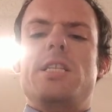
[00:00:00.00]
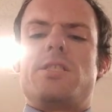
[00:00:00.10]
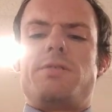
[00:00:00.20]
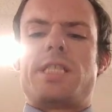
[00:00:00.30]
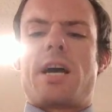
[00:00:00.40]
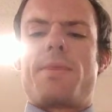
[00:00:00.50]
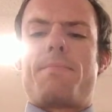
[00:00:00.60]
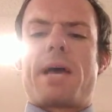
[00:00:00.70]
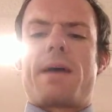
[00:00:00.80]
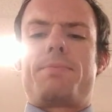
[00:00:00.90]
So John the
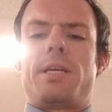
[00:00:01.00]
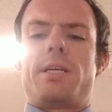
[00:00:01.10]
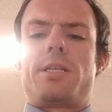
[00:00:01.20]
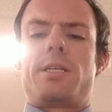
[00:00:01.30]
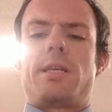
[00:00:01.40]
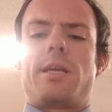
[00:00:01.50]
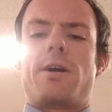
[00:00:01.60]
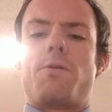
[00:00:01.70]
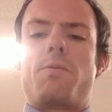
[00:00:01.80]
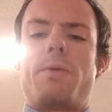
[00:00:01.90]
Baptist,
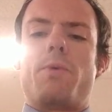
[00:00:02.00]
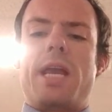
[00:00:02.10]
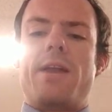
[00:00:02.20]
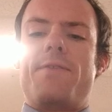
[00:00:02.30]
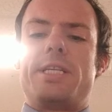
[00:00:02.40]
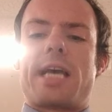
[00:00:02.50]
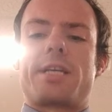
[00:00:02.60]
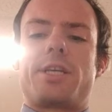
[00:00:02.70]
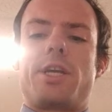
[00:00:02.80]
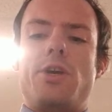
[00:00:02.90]
we read of his
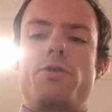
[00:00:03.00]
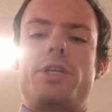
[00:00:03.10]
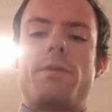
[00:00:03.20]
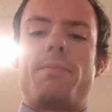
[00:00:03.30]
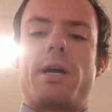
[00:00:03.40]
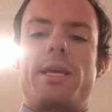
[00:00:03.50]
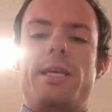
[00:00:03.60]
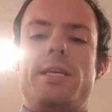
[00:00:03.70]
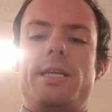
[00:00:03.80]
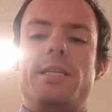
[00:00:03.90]
execution, but
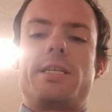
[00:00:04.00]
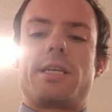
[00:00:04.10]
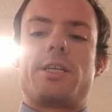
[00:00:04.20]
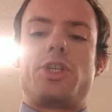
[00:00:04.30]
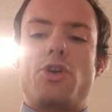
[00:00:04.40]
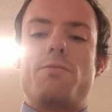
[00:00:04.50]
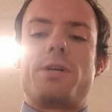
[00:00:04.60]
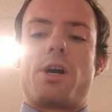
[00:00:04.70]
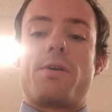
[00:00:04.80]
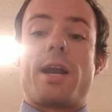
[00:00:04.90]
he's assumed
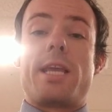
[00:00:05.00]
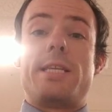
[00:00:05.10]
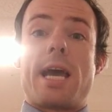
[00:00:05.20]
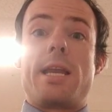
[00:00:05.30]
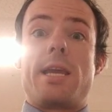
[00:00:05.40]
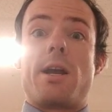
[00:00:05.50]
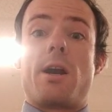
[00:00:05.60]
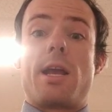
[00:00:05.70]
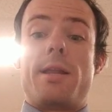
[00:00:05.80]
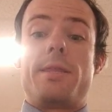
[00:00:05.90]
already dead here
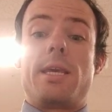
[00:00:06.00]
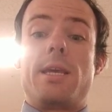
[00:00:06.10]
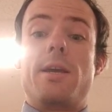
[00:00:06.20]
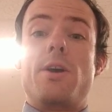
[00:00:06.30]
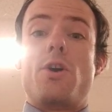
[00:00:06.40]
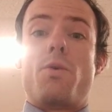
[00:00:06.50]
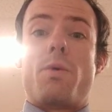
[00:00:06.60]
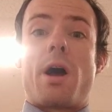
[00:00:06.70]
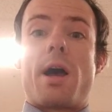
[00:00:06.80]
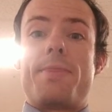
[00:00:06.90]
in the
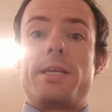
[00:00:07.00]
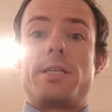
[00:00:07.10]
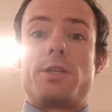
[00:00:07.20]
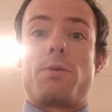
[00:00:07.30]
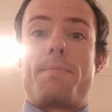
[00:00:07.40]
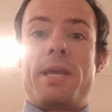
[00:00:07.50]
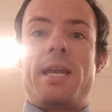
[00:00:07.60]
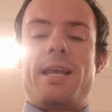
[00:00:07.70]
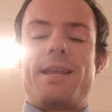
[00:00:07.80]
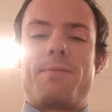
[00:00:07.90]
this is
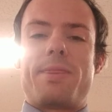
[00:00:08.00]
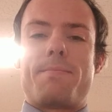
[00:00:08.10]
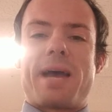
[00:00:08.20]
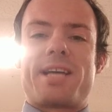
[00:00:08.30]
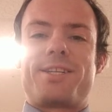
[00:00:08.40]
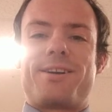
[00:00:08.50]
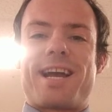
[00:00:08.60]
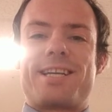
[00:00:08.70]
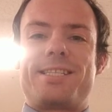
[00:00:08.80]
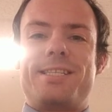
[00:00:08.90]
repeated when the master
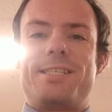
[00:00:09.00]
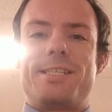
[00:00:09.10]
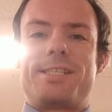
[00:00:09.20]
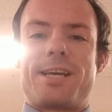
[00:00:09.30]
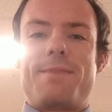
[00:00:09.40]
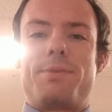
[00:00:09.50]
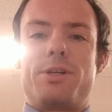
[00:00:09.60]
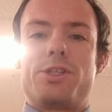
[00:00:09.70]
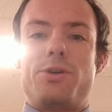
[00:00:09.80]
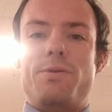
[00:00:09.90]
asked his
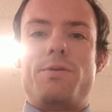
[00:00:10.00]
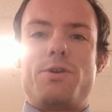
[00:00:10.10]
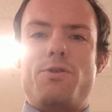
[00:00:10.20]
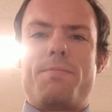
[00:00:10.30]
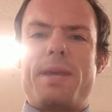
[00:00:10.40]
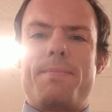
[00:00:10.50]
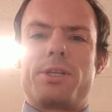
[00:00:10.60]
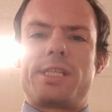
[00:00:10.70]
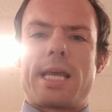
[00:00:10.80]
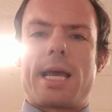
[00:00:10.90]
disciples, who do people
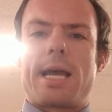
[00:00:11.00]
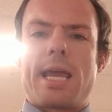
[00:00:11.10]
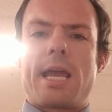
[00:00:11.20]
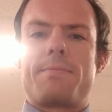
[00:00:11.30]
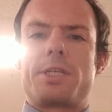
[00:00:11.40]
say I am?